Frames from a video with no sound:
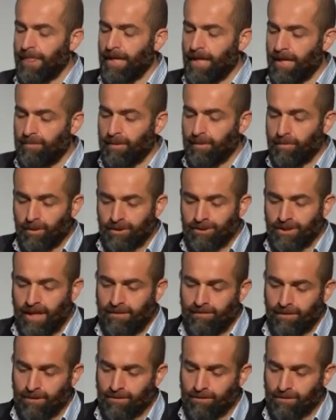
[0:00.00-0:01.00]
But we also
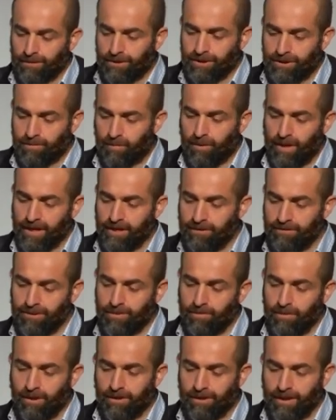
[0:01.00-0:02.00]
have a little sprayer
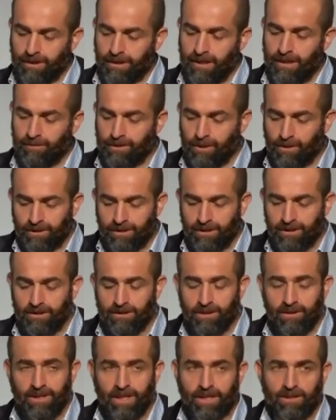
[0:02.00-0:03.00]
as well that comes along and can
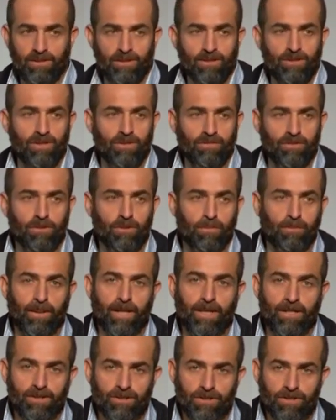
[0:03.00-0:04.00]
detect each individual
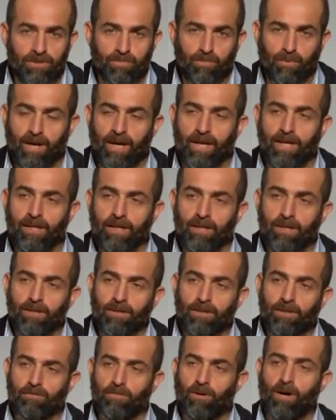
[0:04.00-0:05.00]
plant and just spray
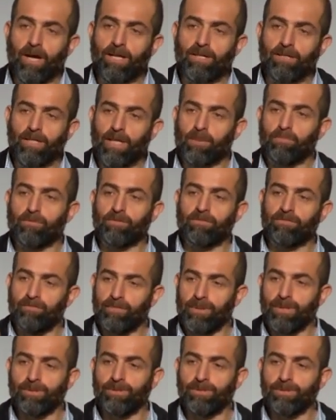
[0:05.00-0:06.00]
the right number of
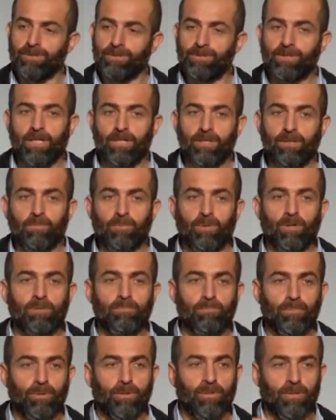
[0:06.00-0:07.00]
mils that you
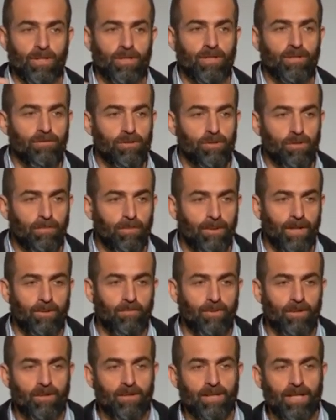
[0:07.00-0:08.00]
want per individual plant,
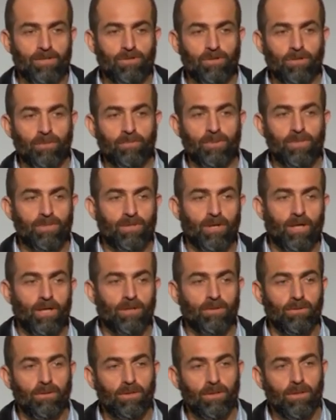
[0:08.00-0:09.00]
whether that's
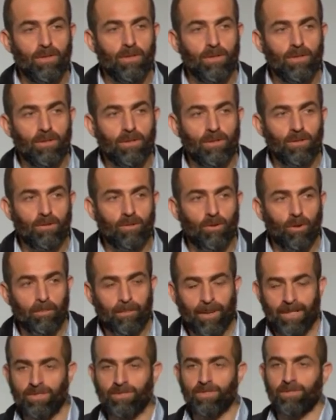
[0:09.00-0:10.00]
herbicide or
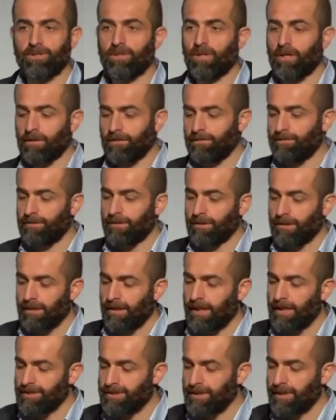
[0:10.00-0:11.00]
pesticide or
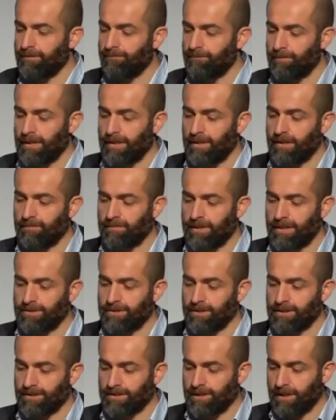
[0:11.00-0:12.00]
fertilizer, as
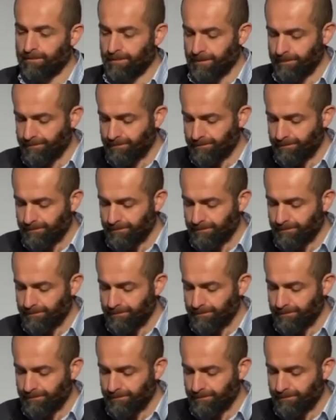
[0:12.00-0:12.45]
an example.